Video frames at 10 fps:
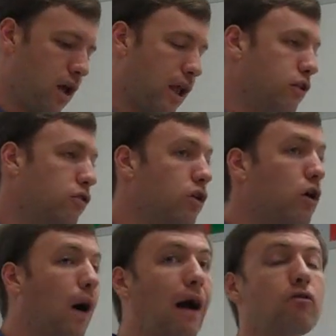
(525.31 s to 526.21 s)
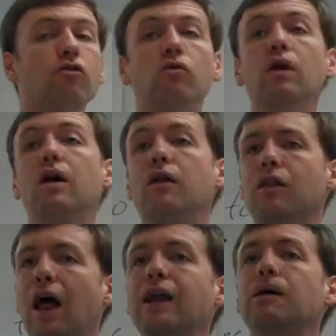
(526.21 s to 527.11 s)
And you'll know how to
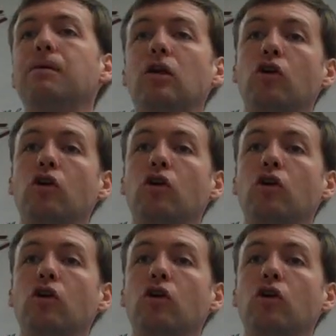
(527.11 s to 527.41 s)
line up